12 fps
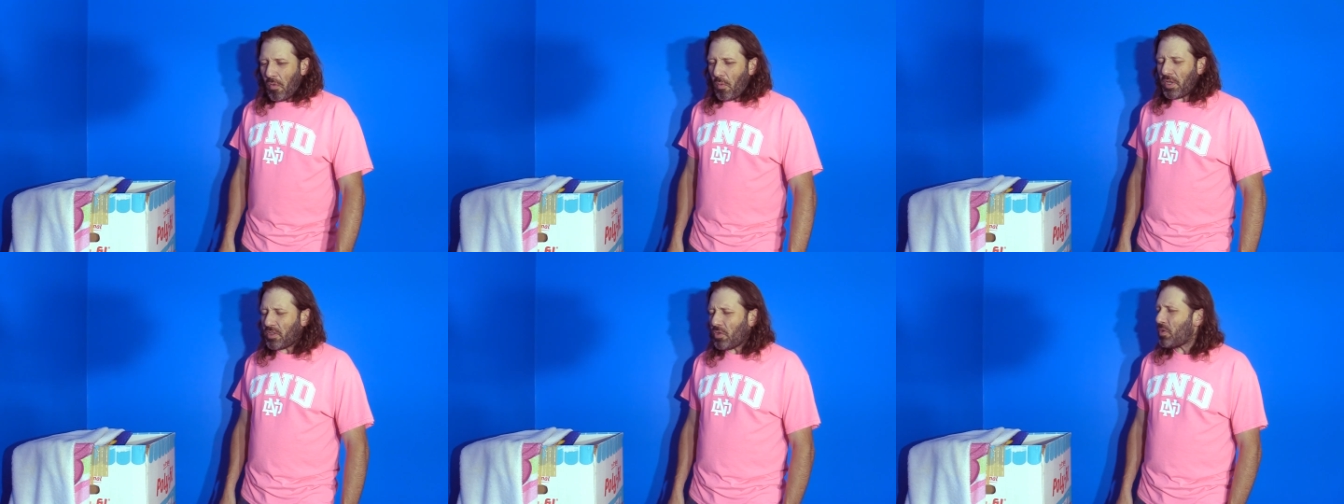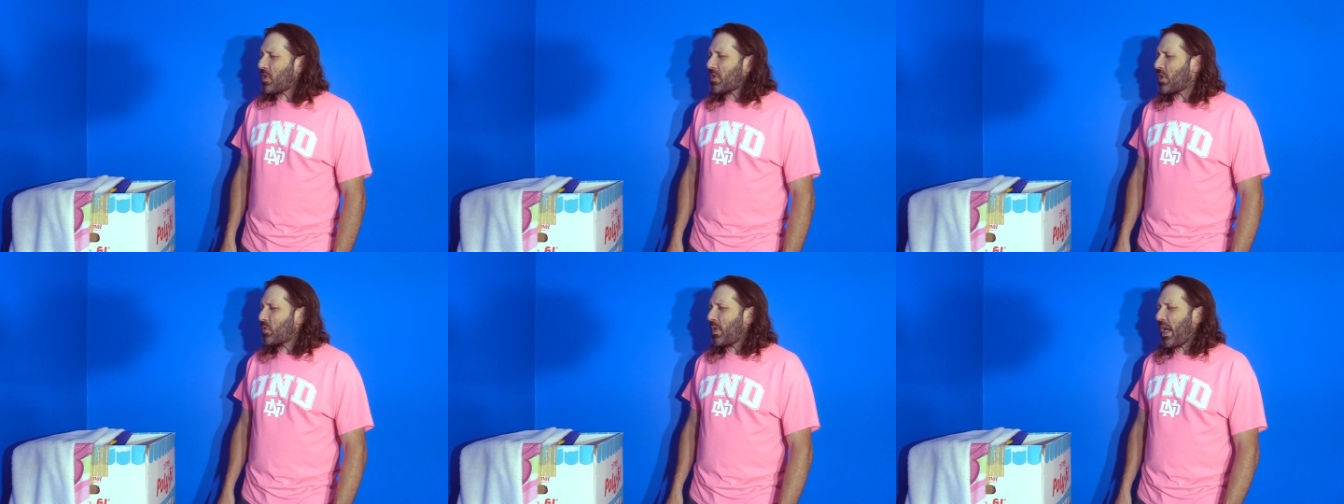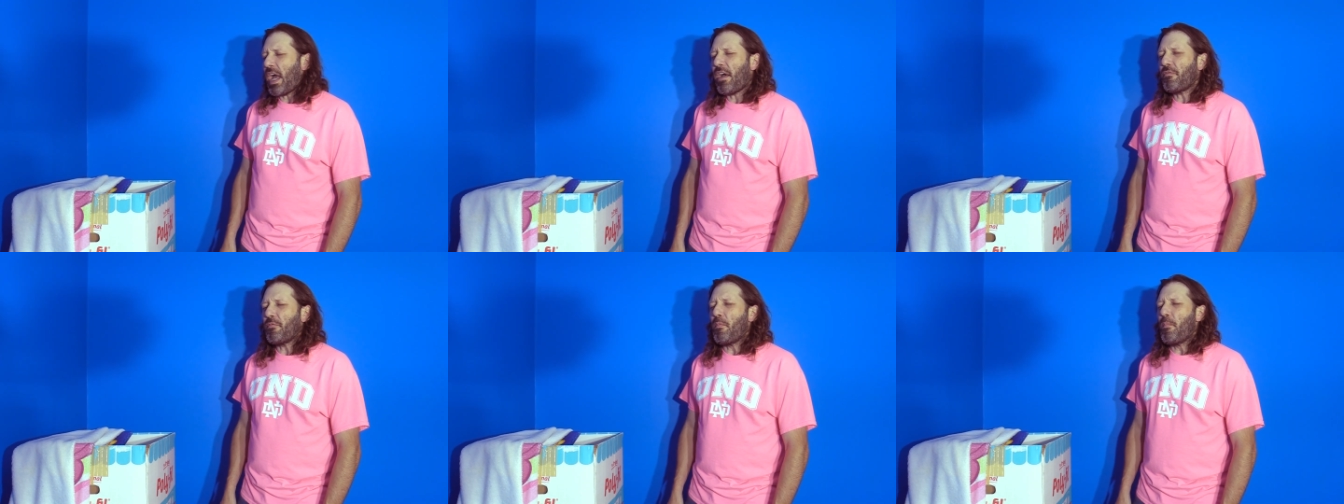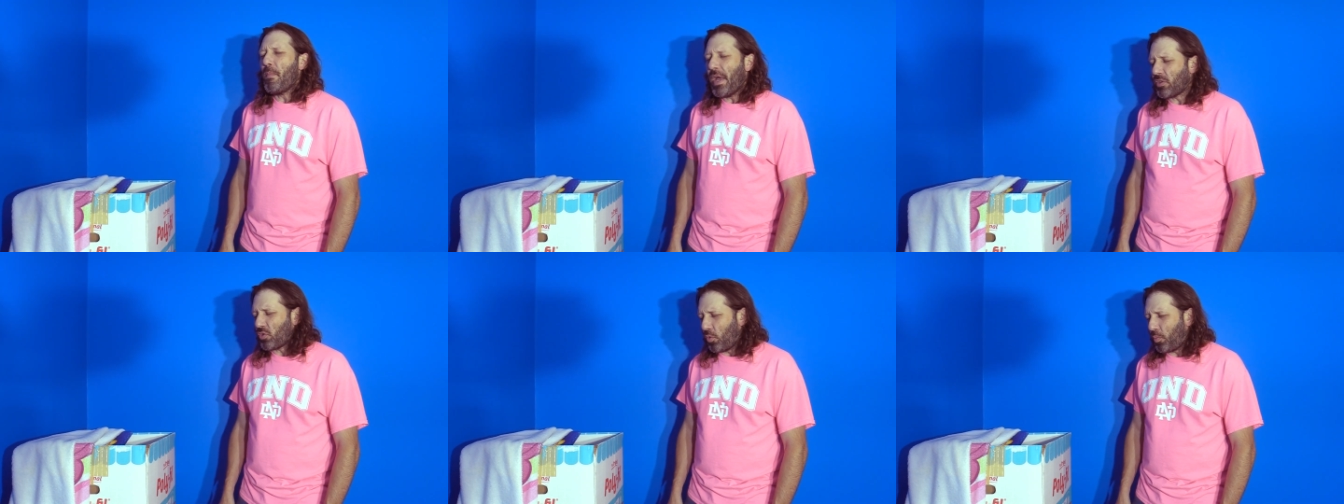We do this because we have
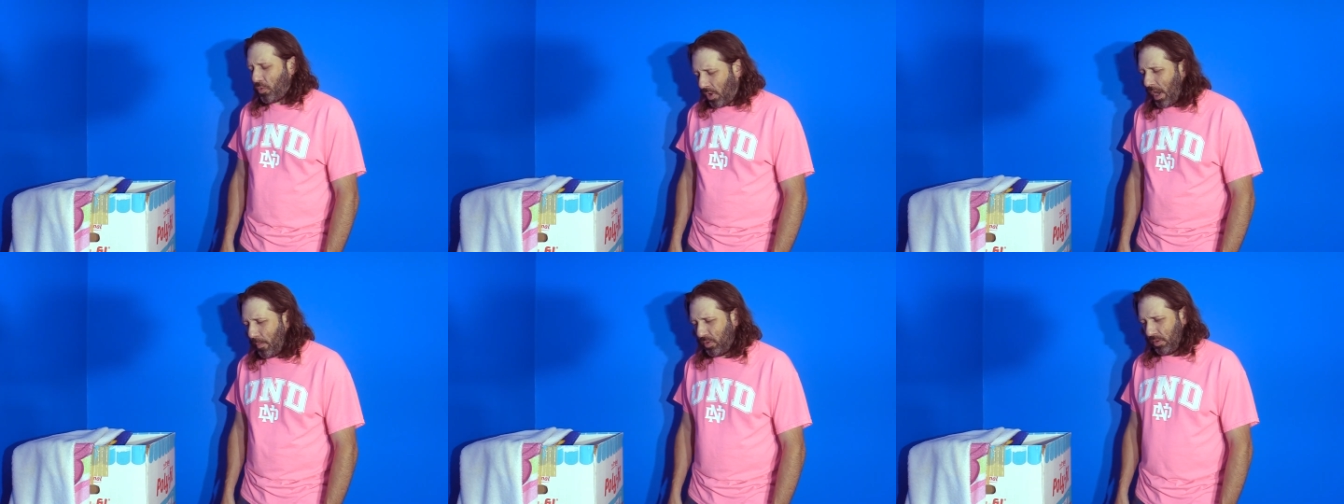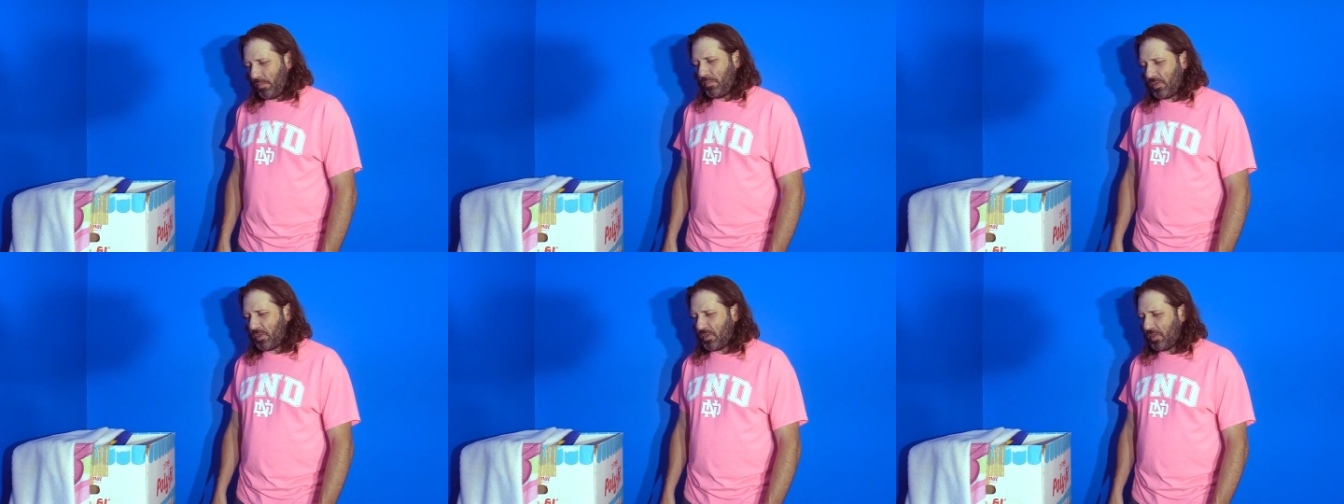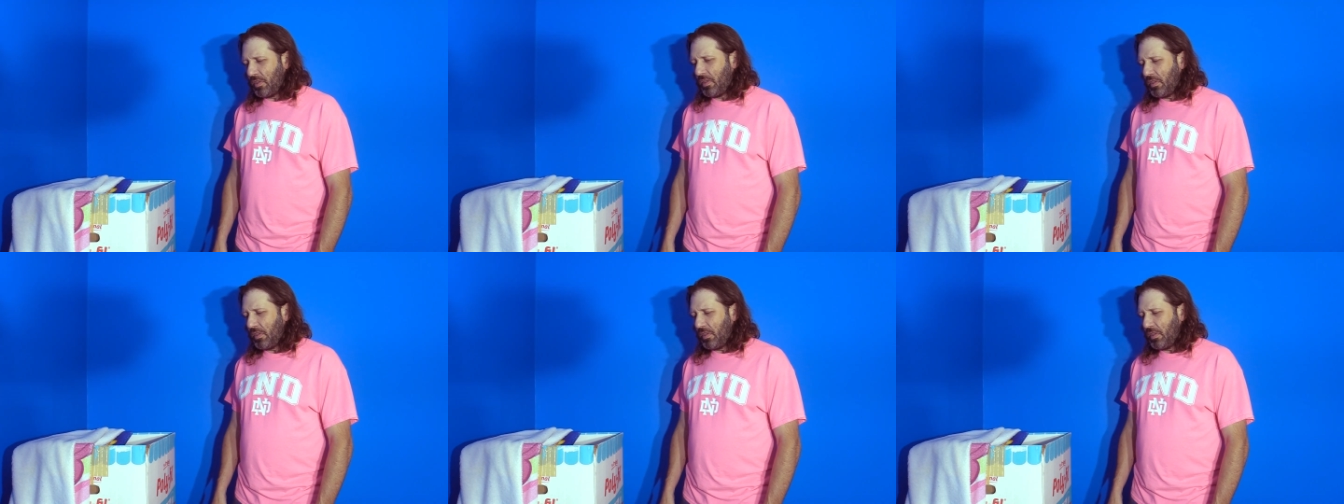mental problems.